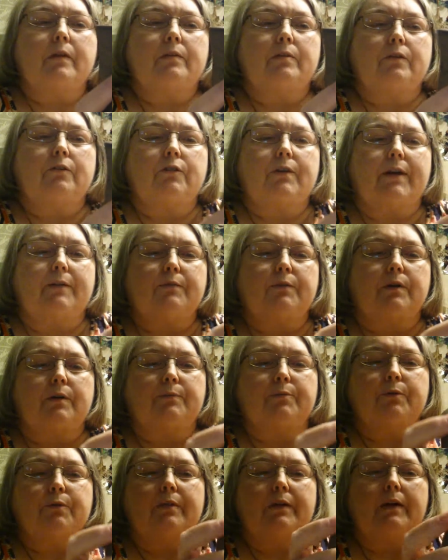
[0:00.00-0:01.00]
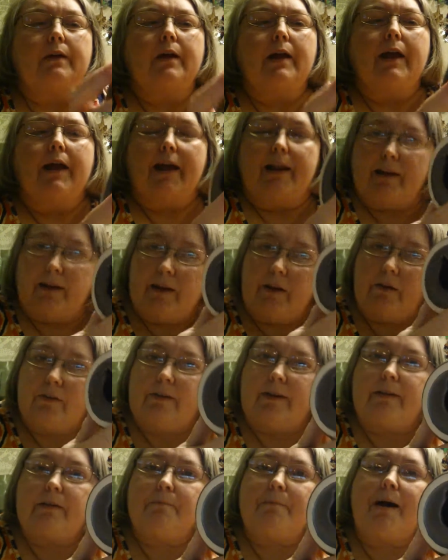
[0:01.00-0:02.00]
The shine will come through there. Now
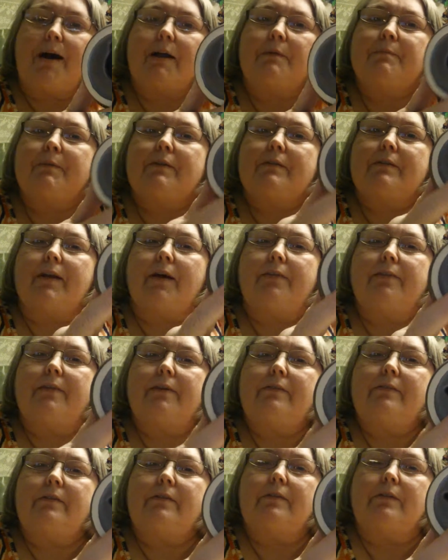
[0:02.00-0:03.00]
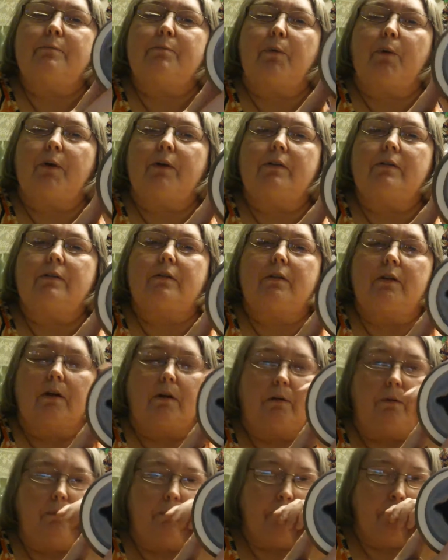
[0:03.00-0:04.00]
here's how the bottom is. Now this is important to
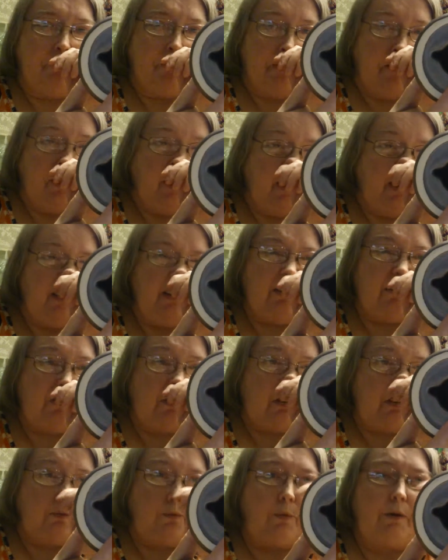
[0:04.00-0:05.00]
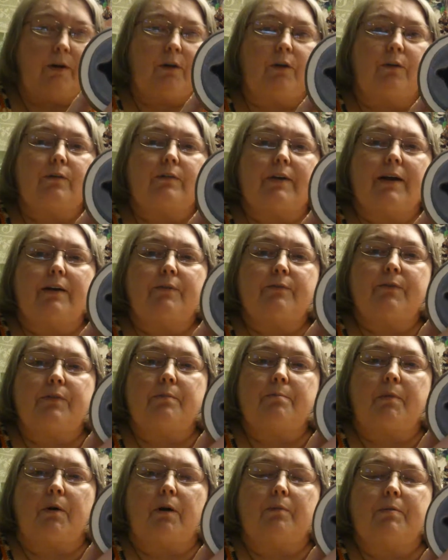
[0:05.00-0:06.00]
know, because this is where it goes on for
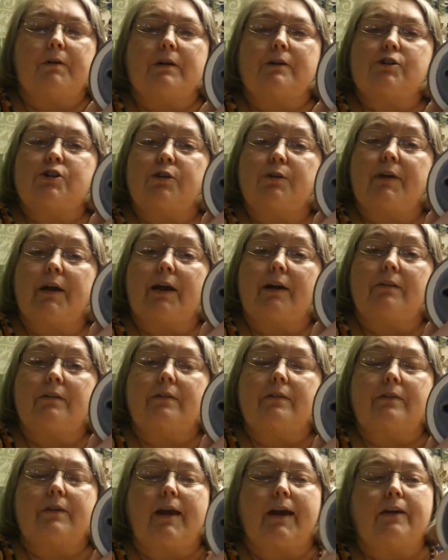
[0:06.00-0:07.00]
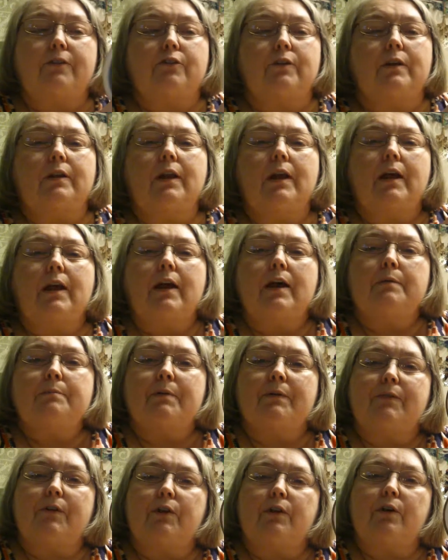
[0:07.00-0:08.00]
the bulb, and I'll show you how to attach it.
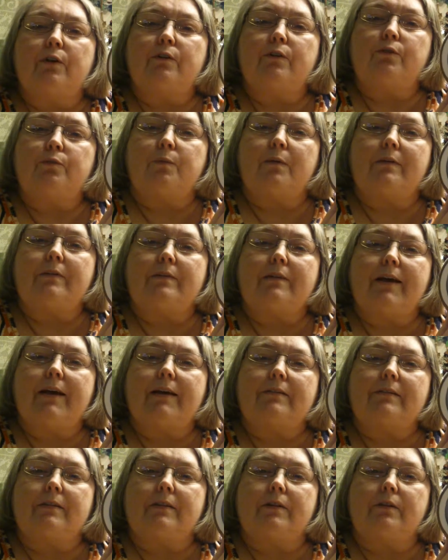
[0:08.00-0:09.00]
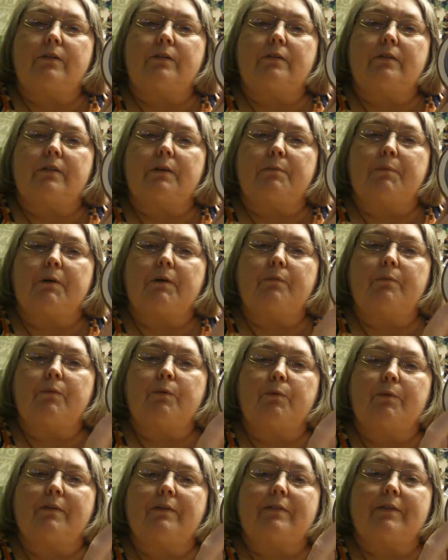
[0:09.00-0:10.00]
But if you notice, one side's a little slimmer,
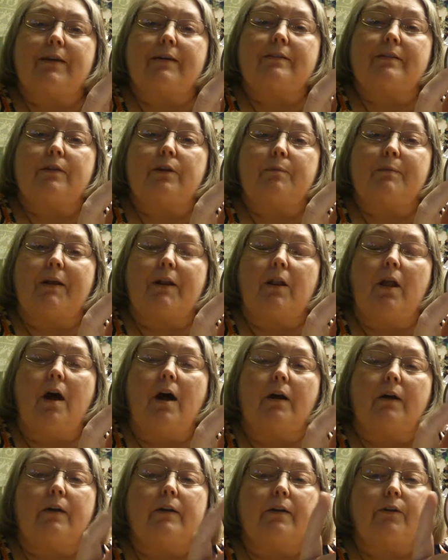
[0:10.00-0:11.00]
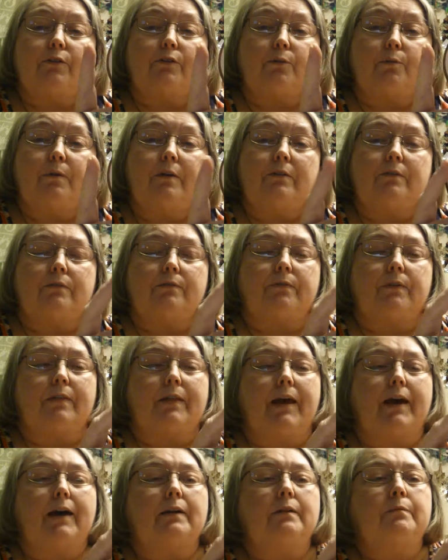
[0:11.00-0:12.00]
one side's a little bit longer, and there's a reason for
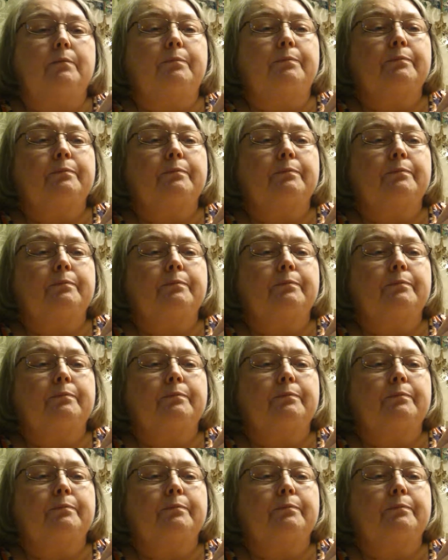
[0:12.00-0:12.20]
that.